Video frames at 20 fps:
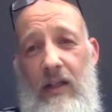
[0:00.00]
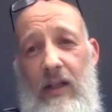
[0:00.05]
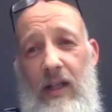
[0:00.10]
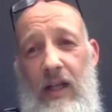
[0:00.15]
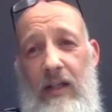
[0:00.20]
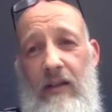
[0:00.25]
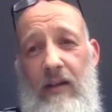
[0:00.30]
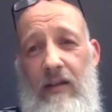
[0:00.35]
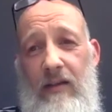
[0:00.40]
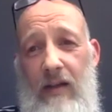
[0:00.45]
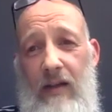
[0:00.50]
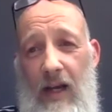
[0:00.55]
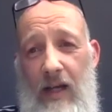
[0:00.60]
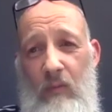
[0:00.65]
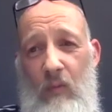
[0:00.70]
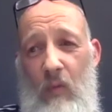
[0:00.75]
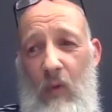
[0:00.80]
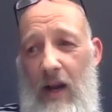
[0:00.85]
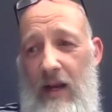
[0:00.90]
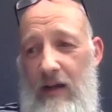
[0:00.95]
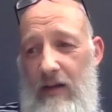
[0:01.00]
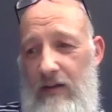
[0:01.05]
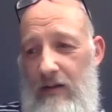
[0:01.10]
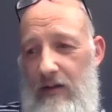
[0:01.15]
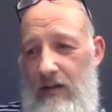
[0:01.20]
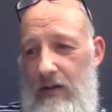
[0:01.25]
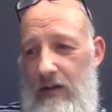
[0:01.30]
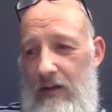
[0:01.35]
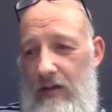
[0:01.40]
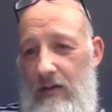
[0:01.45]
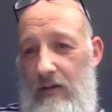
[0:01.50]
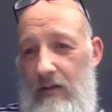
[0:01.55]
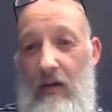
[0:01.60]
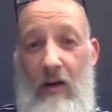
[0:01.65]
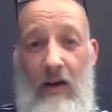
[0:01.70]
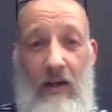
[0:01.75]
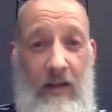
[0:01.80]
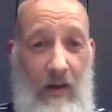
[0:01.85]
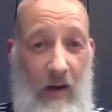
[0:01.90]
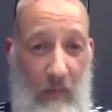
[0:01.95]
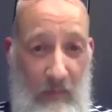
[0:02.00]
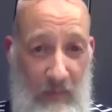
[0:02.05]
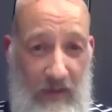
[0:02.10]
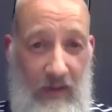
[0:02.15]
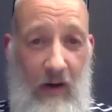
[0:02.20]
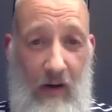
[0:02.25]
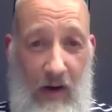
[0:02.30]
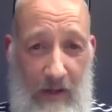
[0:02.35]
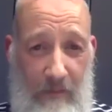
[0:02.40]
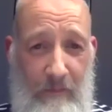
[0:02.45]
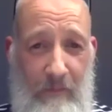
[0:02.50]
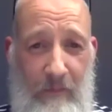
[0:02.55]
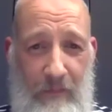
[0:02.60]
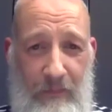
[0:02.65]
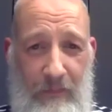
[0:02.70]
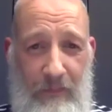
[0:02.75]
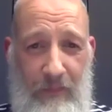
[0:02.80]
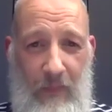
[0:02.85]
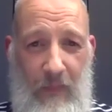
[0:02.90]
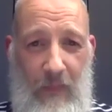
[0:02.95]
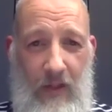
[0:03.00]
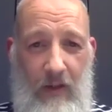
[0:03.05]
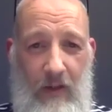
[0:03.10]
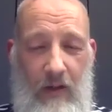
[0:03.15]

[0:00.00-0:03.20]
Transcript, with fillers: in the same way as tidy up time. Yeah.